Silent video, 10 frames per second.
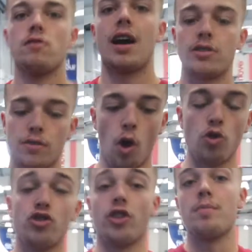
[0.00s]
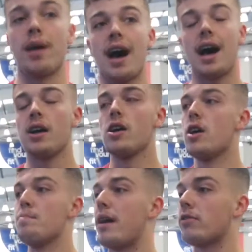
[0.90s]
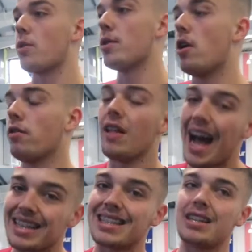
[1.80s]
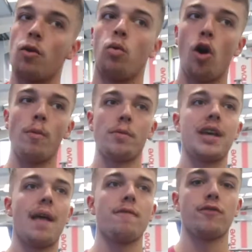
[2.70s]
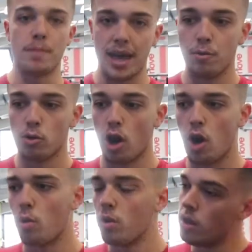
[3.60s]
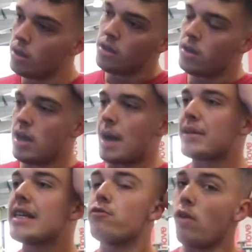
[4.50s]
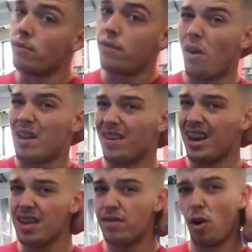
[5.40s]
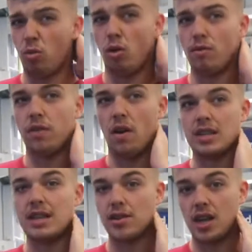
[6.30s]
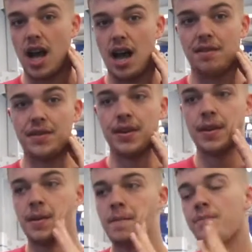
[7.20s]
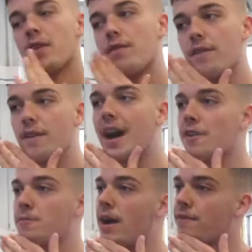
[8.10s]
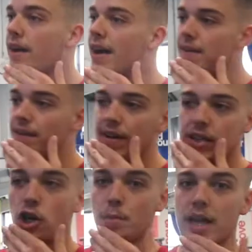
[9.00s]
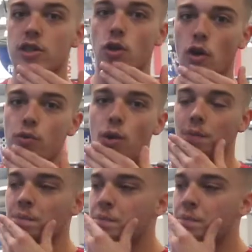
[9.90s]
Right, so I've got 100 on the bar, belts going on, last warm-up set, and then from here we'll go, I believe 145 or 147.5 for 5x5. It's going to be a tough one.